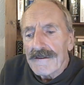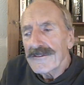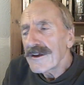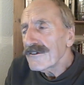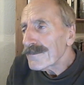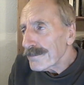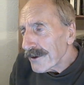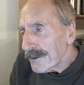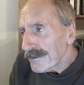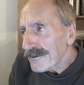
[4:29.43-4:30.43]
These
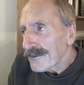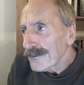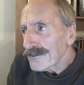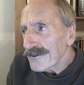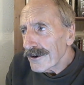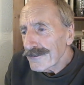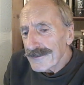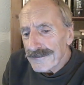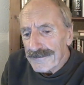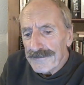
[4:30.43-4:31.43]
people, of course,
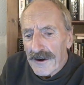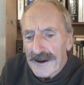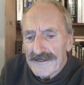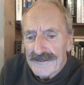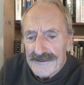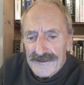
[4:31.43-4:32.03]
often fight